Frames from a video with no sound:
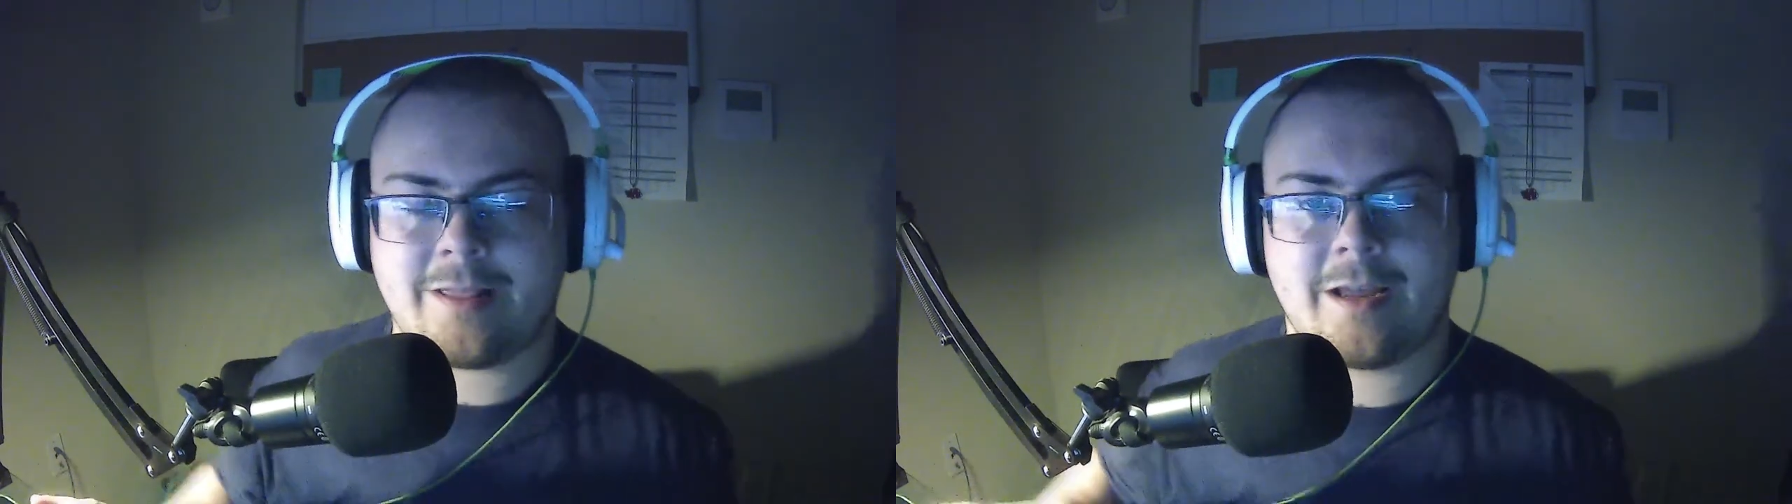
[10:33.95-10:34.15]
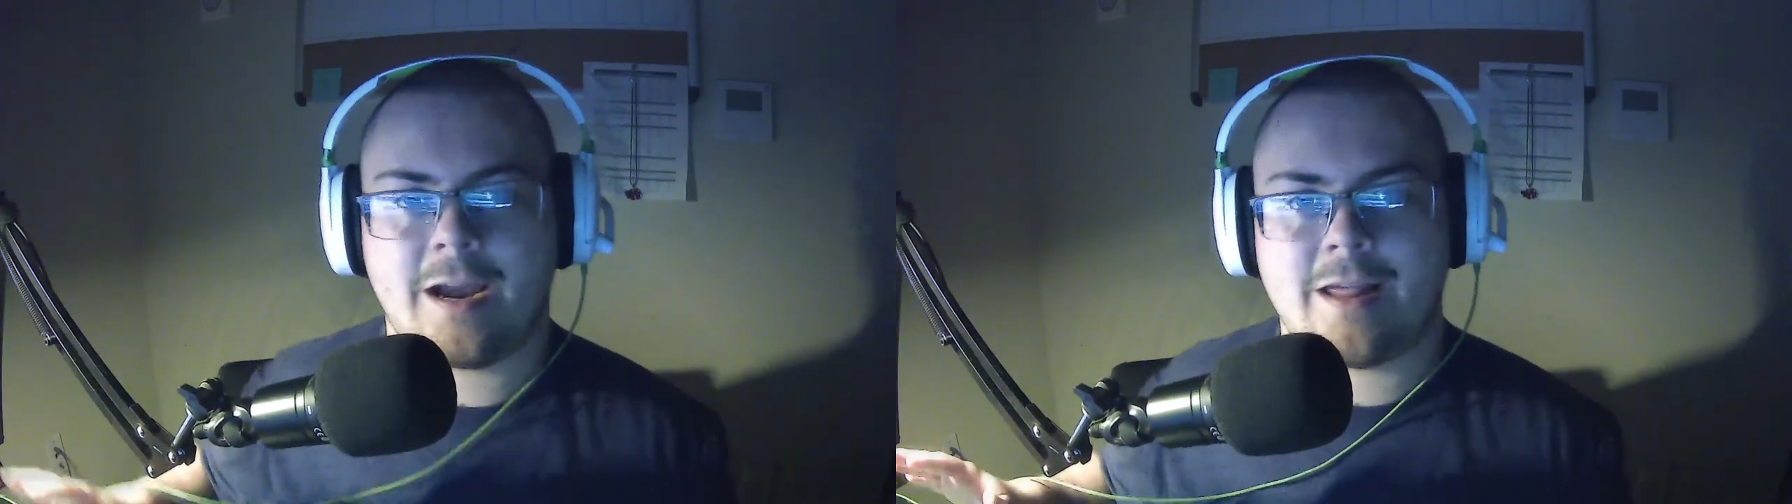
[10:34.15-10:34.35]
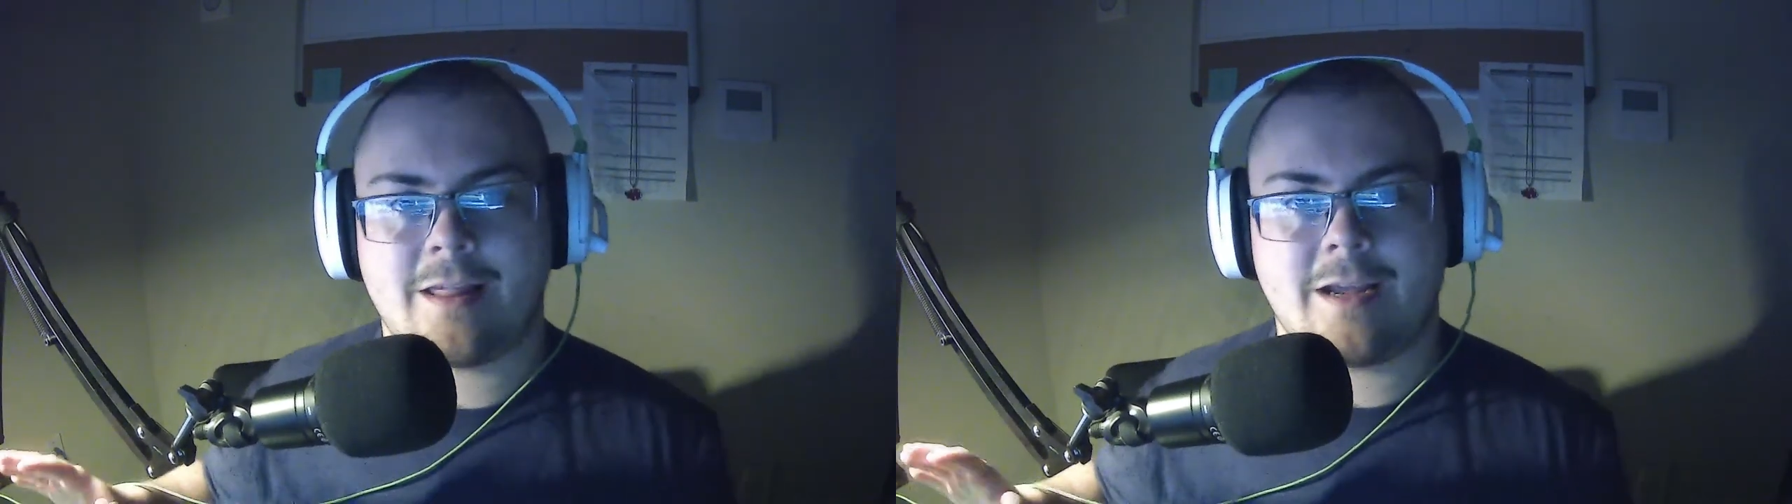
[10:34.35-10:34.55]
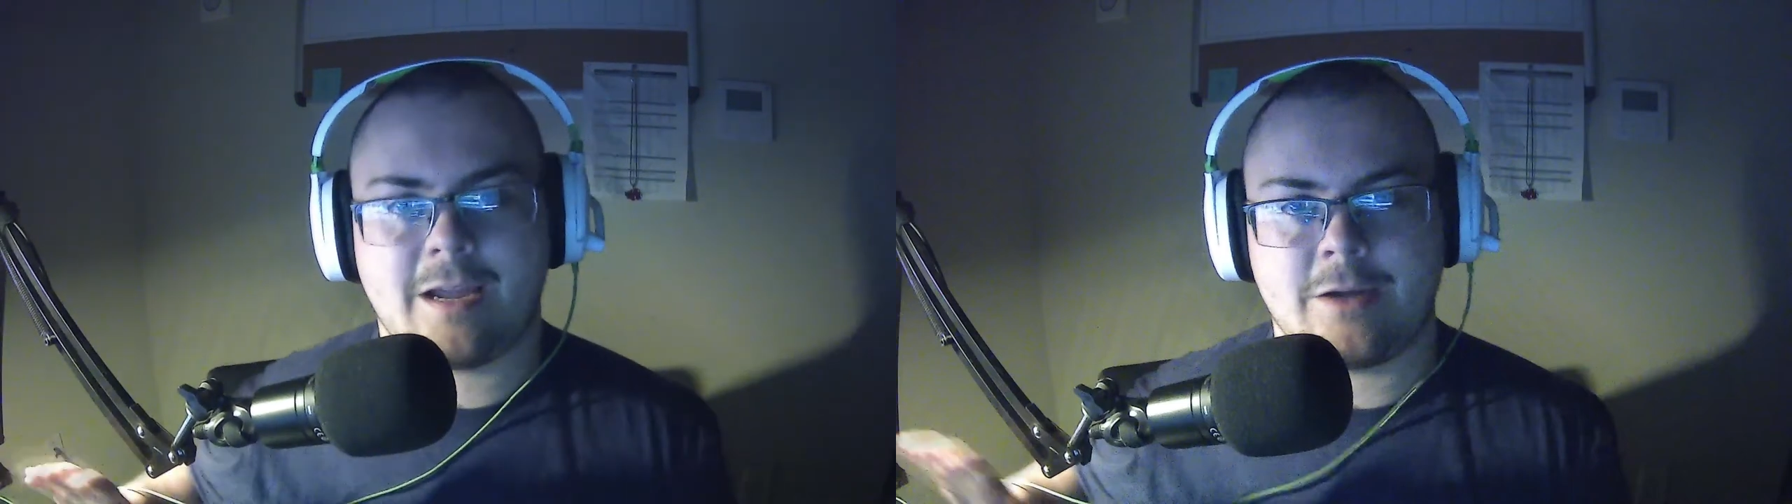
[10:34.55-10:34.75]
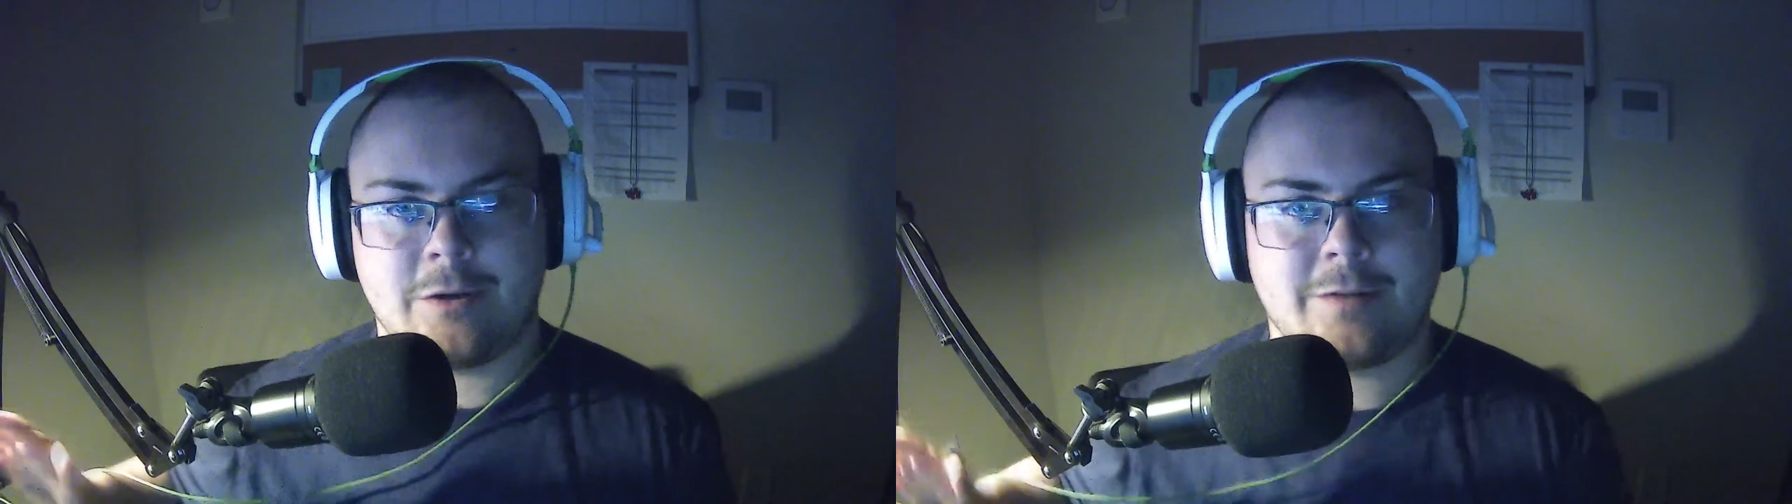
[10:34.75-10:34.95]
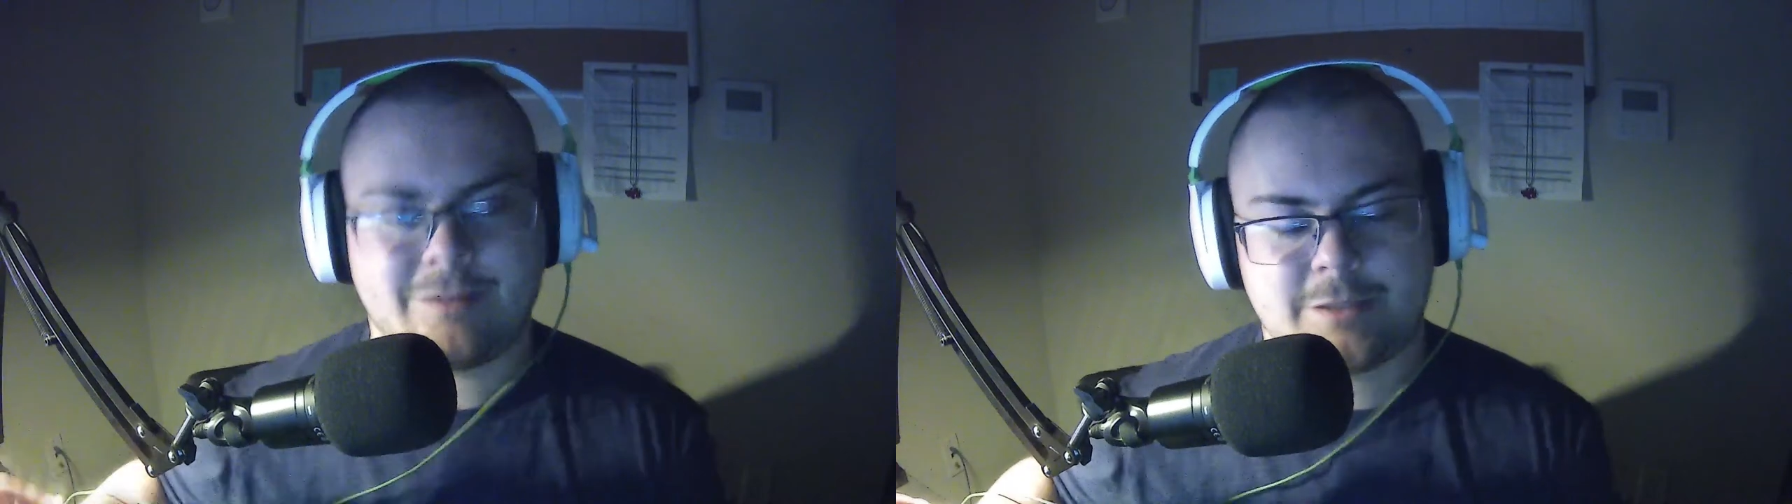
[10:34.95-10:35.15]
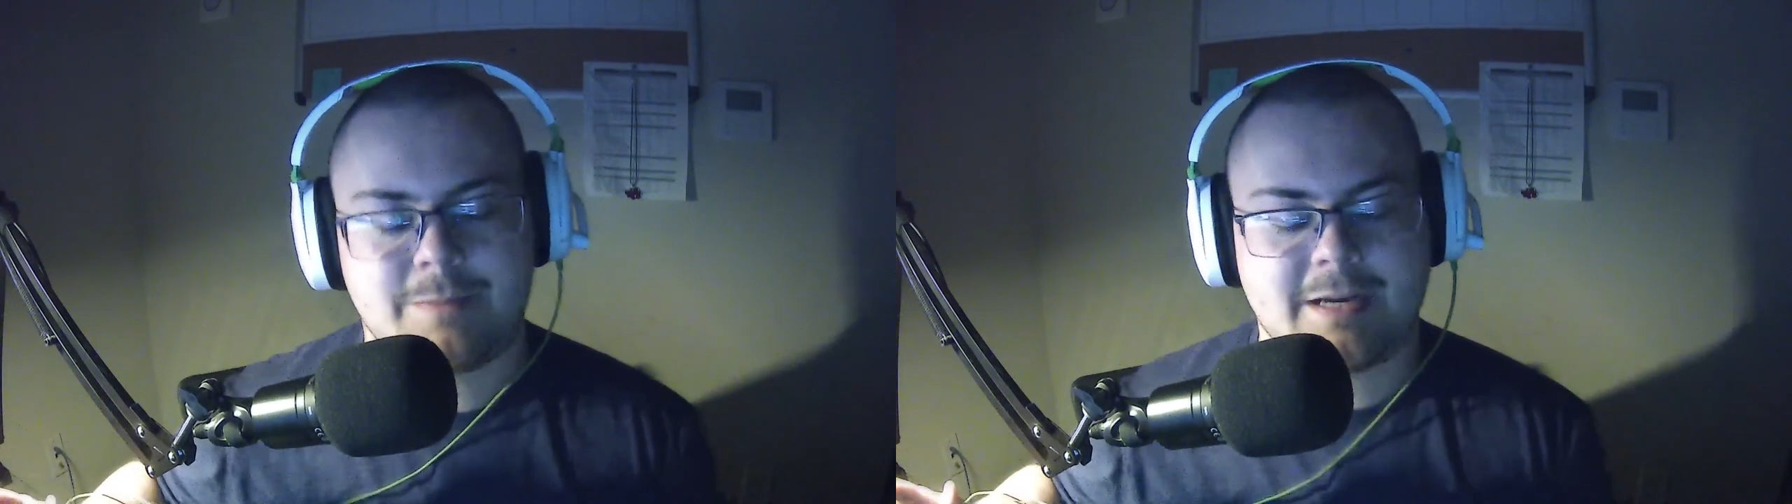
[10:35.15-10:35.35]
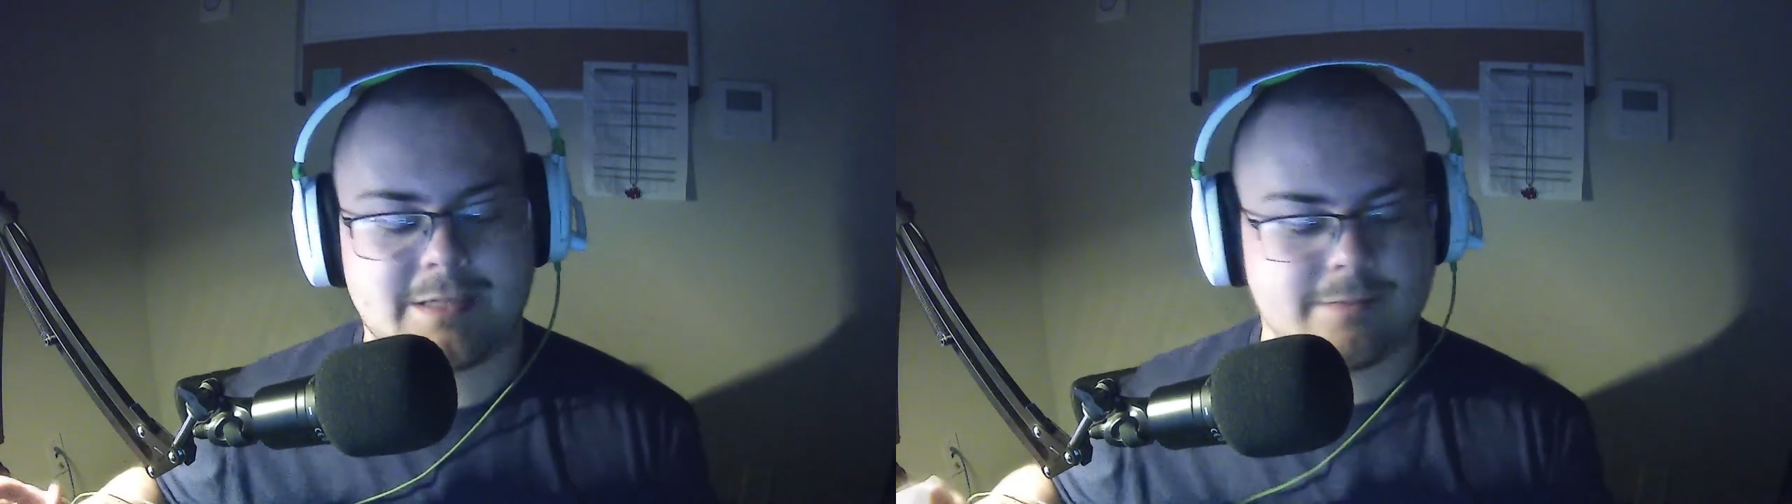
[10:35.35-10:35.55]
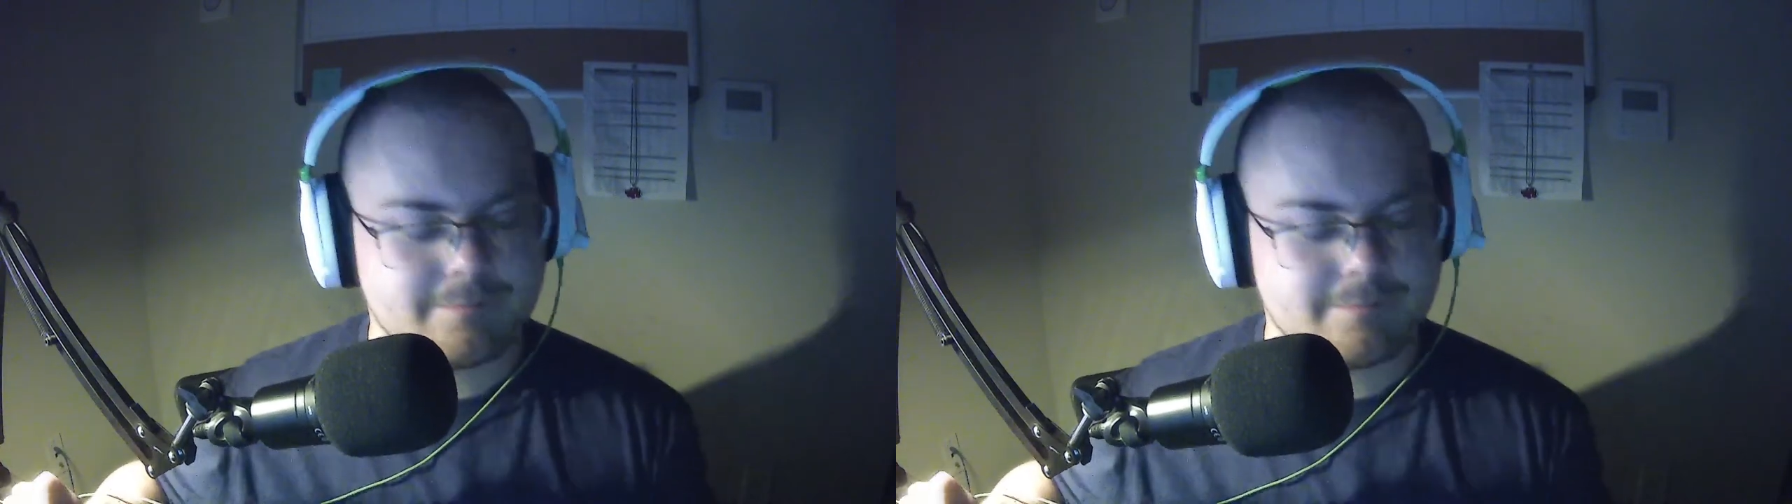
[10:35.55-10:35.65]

thing I think I could have expected.